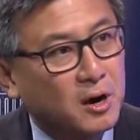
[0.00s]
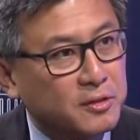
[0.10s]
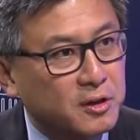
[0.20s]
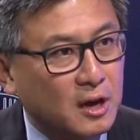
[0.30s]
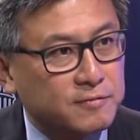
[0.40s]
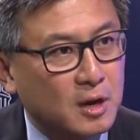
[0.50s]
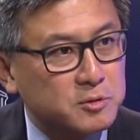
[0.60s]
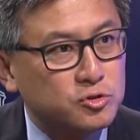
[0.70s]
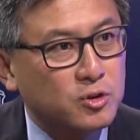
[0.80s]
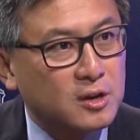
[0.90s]
I think I've
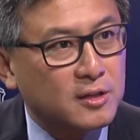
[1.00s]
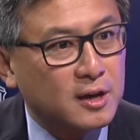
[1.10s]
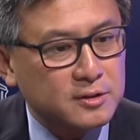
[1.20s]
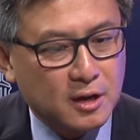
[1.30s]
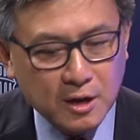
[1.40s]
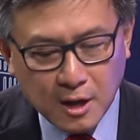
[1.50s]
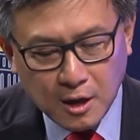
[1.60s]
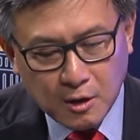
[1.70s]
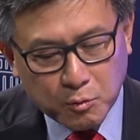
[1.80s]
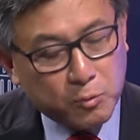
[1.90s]
demonstrated that.
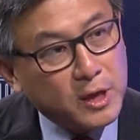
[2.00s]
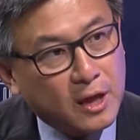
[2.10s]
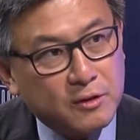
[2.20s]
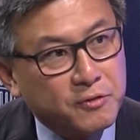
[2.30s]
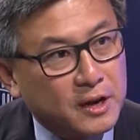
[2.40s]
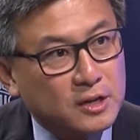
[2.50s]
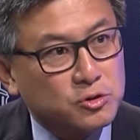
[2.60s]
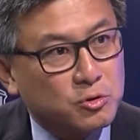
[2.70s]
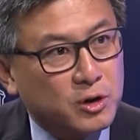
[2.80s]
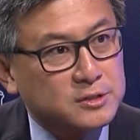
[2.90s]
When we had the
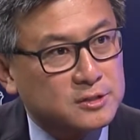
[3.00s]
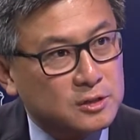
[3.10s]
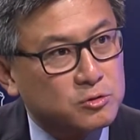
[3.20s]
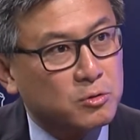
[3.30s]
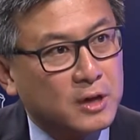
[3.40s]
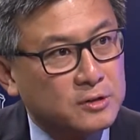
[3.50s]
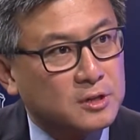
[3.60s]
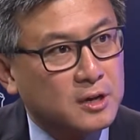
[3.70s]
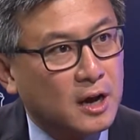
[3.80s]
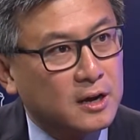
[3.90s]
financial crisis in
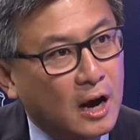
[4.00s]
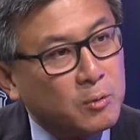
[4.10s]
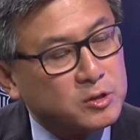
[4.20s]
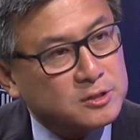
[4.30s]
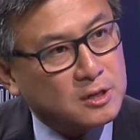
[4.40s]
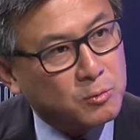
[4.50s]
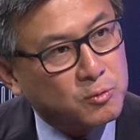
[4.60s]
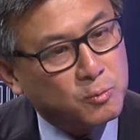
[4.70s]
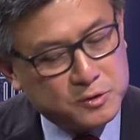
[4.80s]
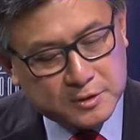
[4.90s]
2009, I was the
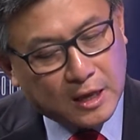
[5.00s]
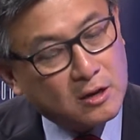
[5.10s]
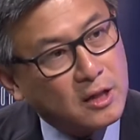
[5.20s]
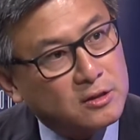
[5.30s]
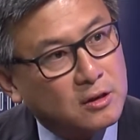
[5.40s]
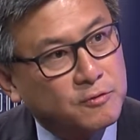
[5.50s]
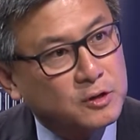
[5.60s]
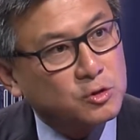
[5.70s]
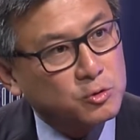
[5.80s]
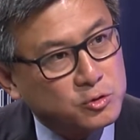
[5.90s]
state elected
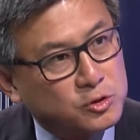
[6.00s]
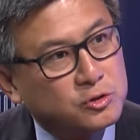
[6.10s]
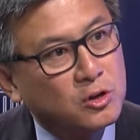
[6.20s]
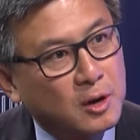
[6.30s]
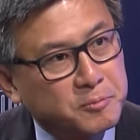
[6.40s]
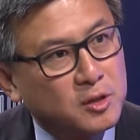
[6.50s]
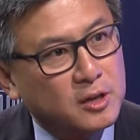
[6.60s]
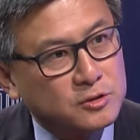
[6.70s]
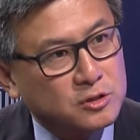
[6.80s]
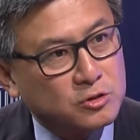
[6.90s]
official who stood up to the
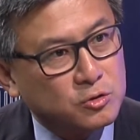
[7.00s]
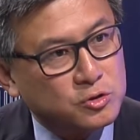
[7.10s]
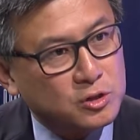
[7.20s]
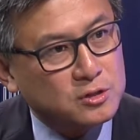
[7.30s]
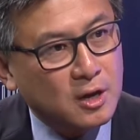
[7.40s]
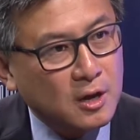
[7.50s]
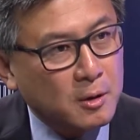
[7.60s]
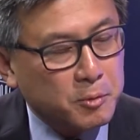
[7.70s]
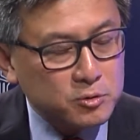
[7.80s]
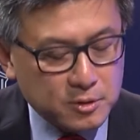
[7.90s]
institutions,
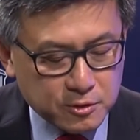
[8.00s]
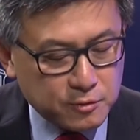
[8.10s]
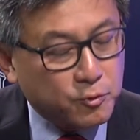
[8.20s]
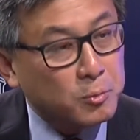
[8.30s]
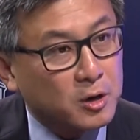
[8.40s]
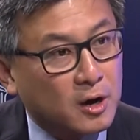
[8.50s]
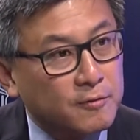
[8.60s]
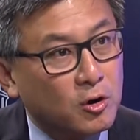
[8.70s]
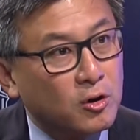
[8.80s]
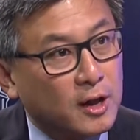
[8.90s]
both the former
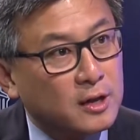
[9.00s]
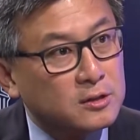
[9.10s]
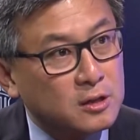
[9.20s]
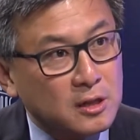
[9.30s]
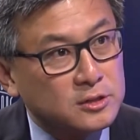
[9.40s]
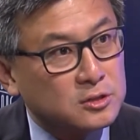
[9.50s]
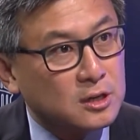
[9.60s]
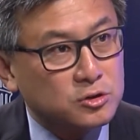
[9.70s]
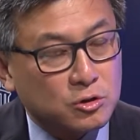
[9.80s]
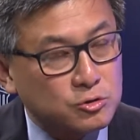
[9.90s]
governor and to the
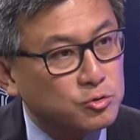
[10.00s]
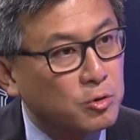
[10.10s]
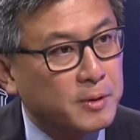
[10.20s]
legislature controlled